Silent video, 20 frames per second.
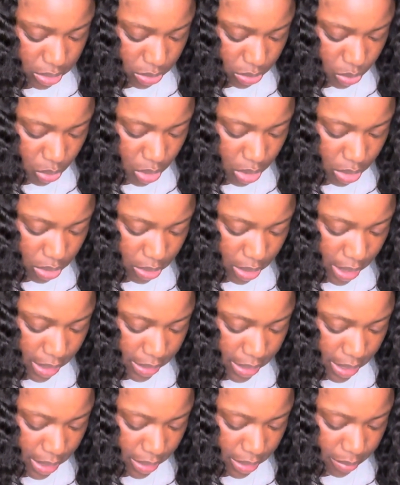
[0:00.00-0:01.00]
Well, I
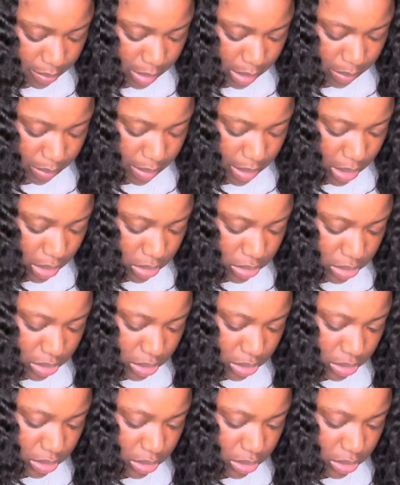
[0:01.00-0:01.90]
got him a belt